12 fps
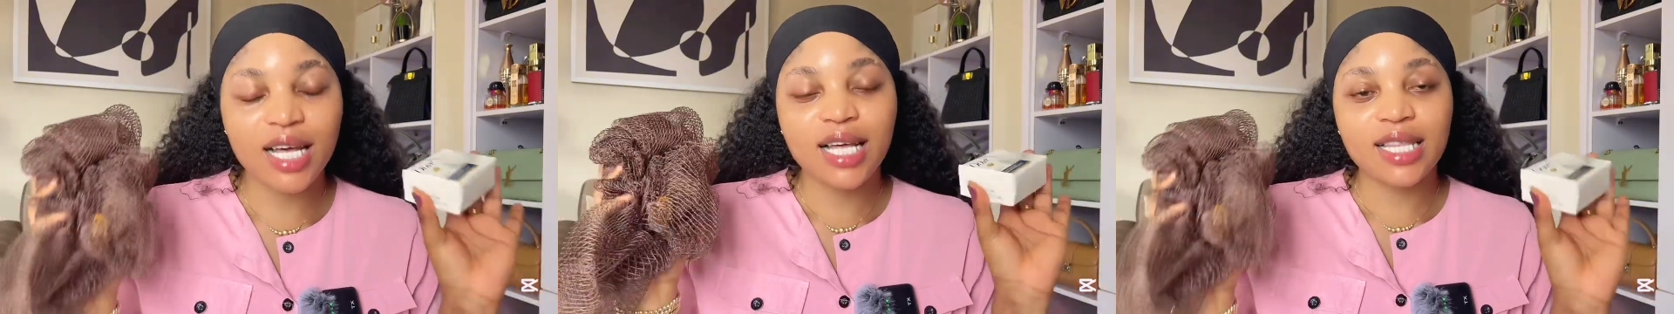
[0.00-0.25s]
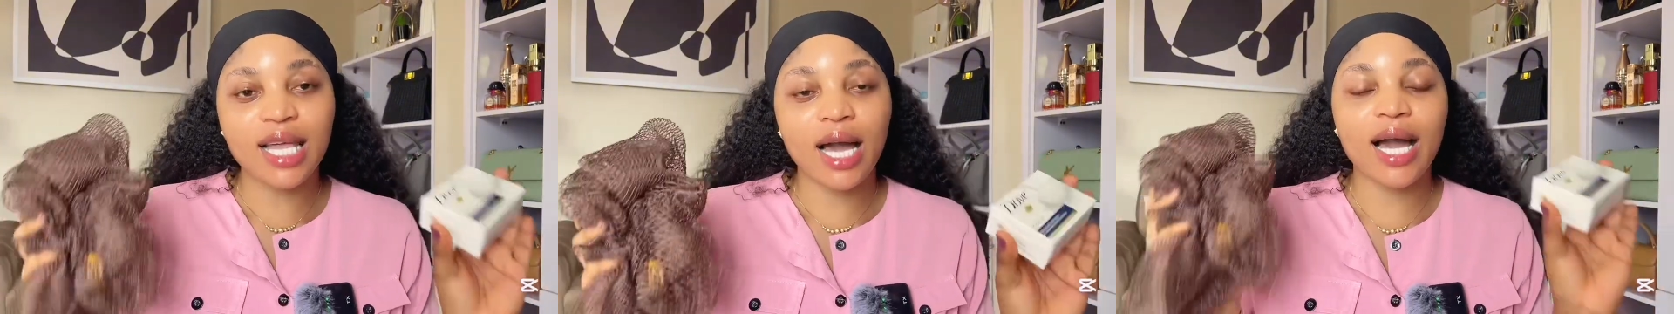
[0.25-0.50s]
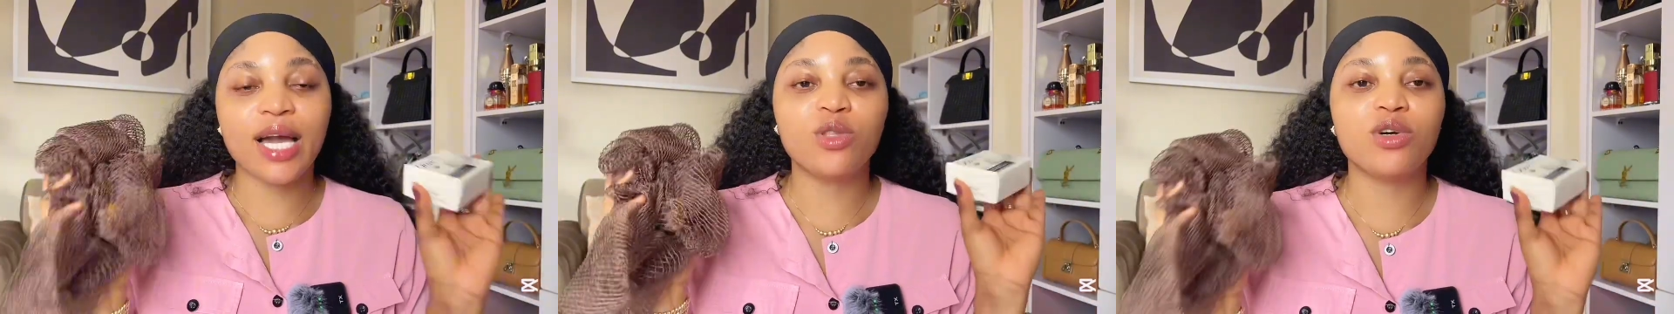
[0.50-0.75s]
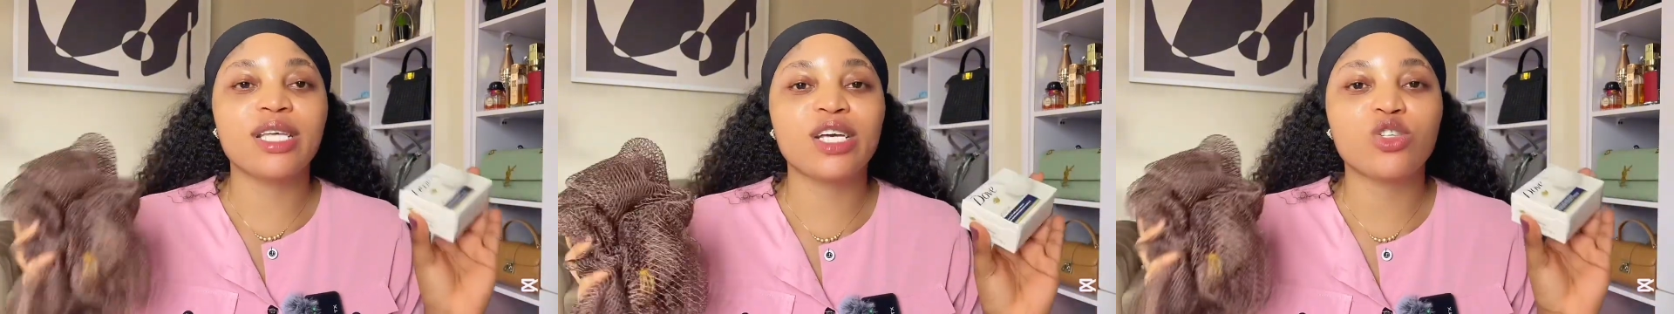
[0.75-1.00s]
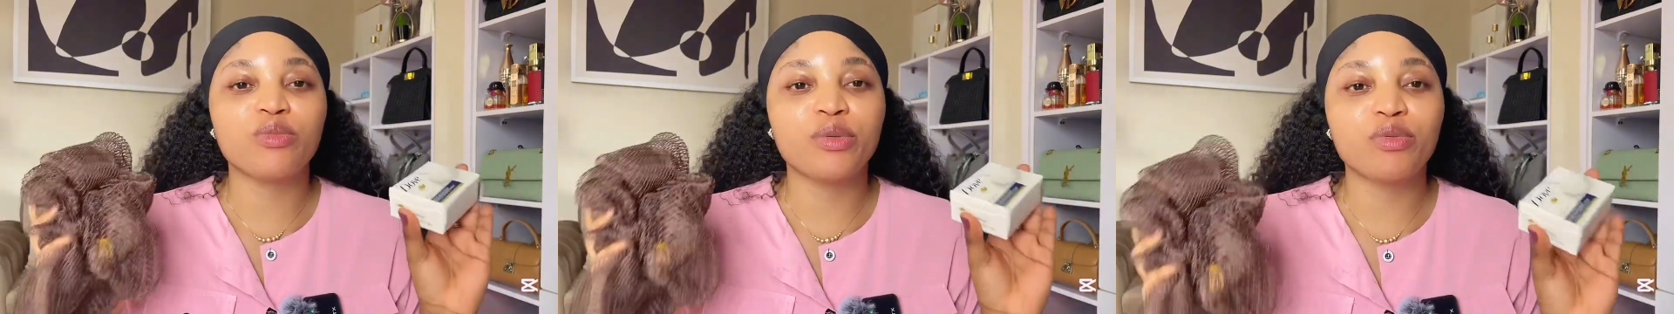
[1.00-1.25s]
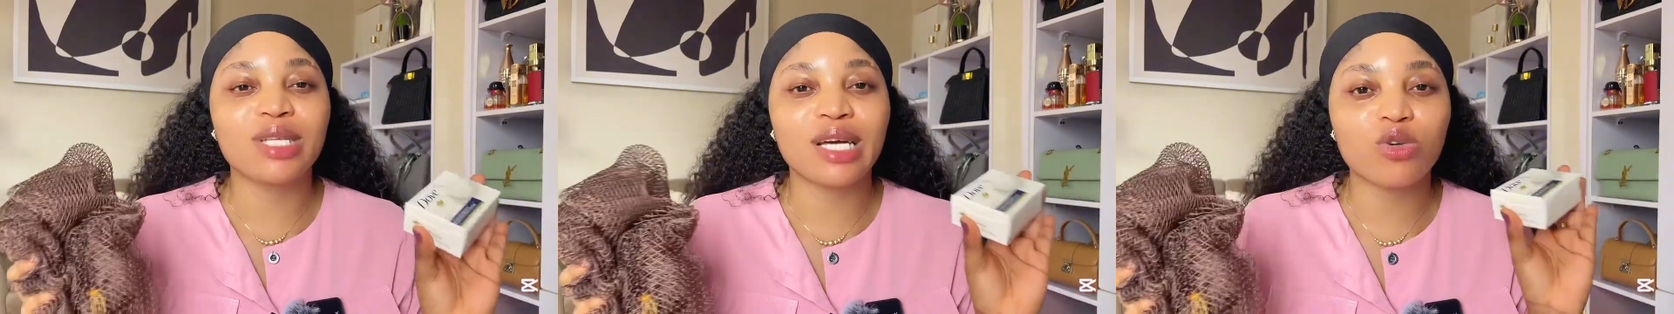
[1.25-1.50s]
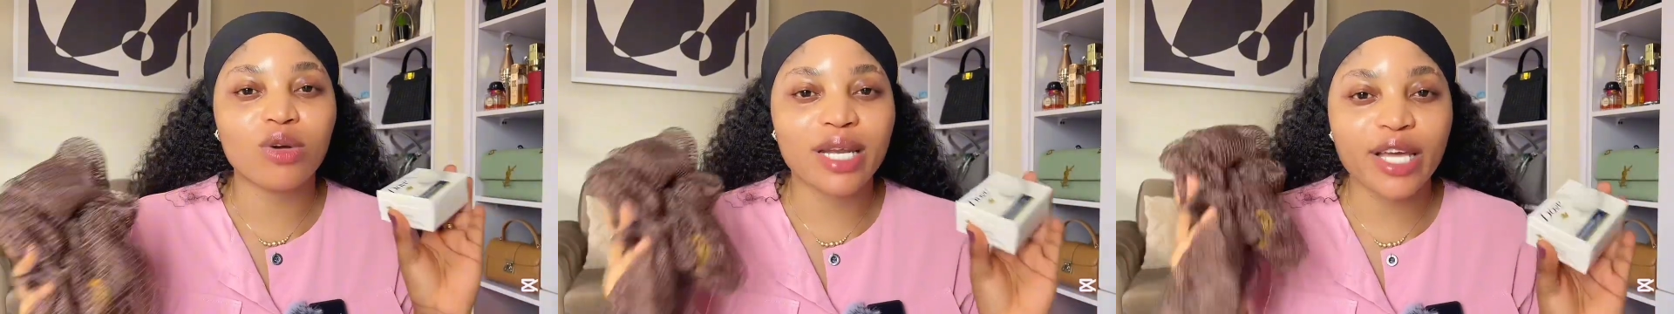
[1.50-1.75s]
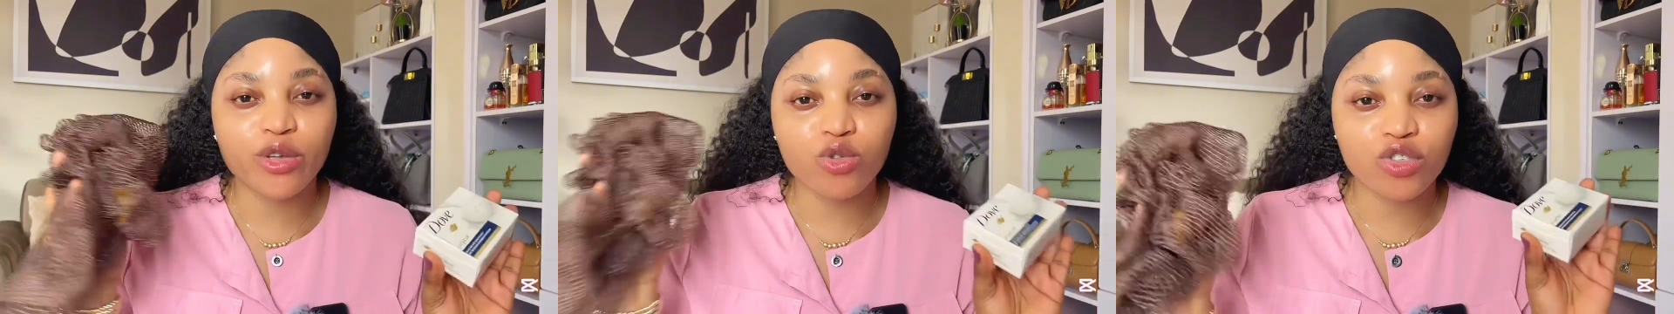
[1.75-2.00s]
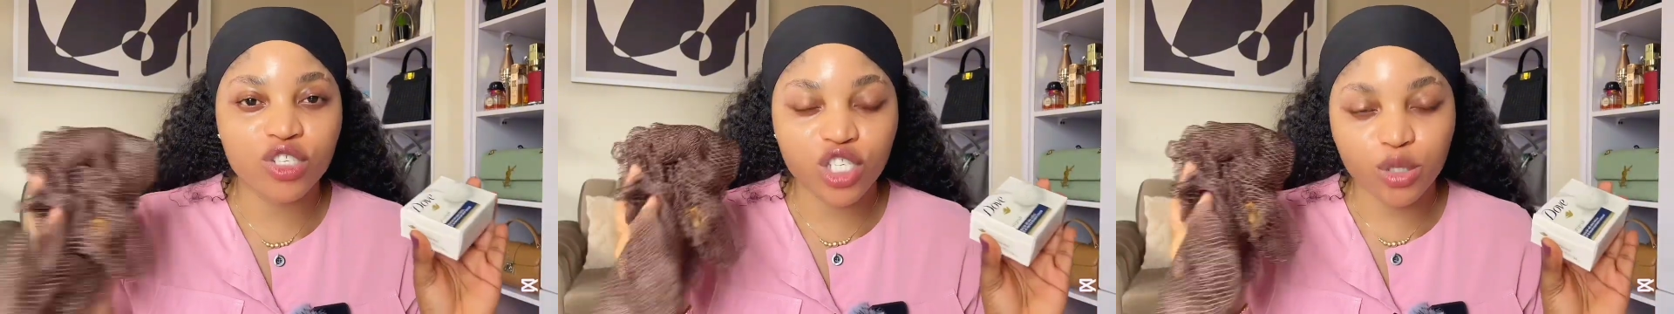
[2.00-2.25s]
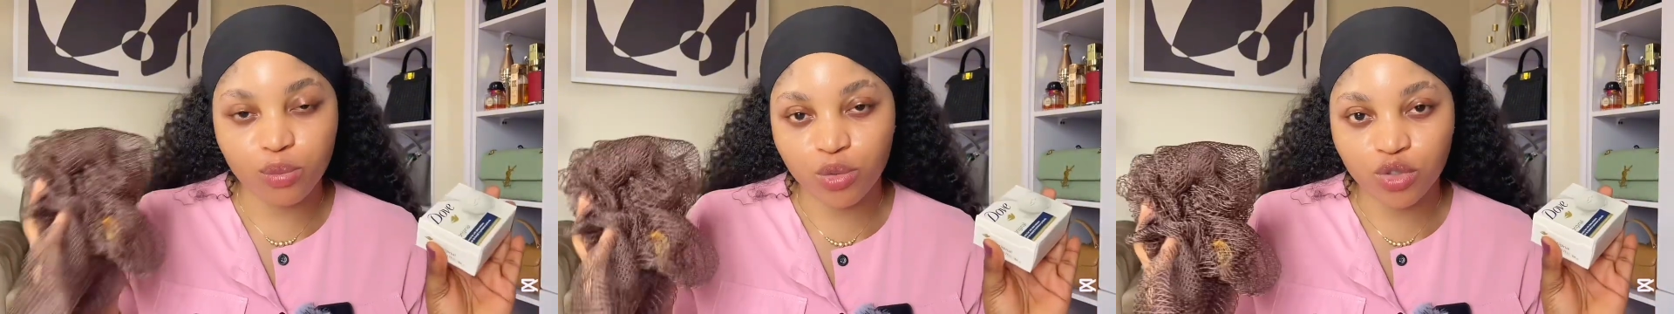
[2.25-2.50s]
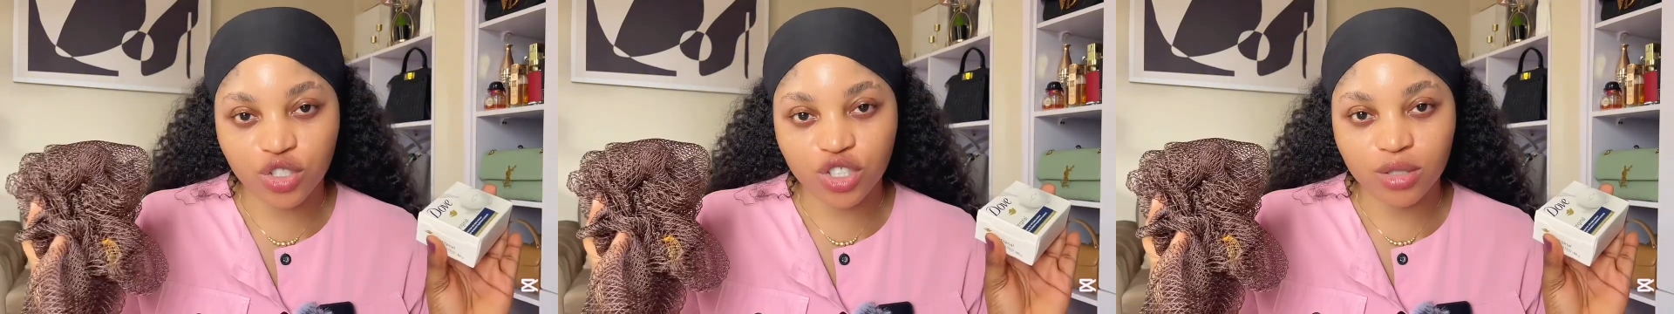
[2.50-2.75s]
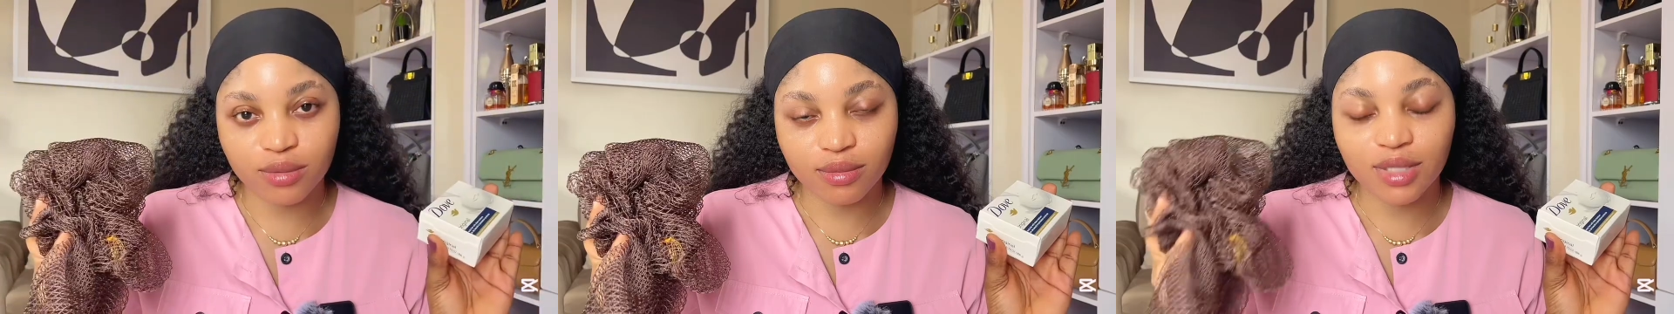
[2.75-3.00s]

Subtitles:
Now, I know there are some people that don't like using sponge.